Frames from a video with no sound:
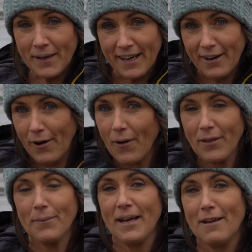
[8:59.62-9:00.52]
here all
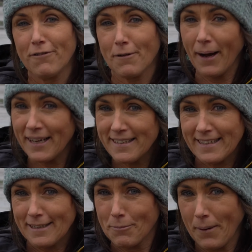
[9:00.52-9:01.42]
the way from
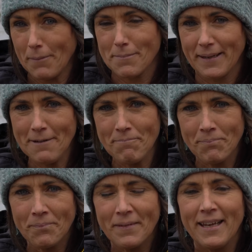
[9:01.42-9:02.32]
Iceland probably.
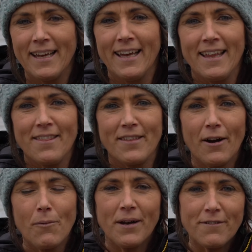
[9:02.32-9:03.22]

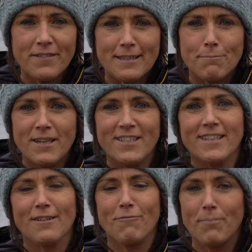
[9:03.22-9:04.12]
They're one of the species of